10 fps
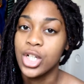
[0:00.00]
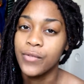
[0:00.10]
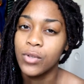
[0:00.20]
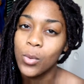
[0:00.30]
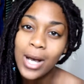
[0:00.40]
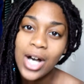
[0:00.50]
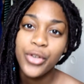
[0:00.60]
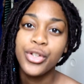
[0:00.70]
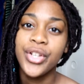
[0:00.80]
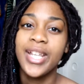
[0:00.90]
for a while,
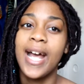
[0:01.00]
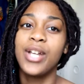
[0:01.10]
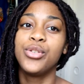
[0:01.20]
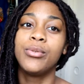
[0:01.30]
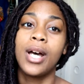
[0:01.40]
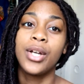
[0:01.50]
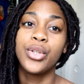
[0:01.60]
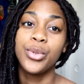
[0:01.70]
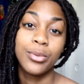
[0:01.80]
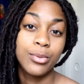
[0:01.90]
you know that I do not
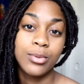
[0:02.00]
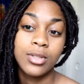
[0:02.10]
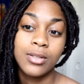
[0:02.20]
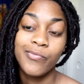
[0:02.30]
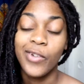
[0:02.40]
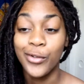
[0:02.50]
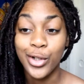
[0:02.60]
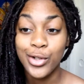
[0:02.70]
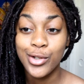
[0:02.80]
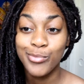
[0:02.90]
use
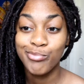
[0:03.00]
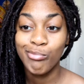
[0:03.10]
foundation,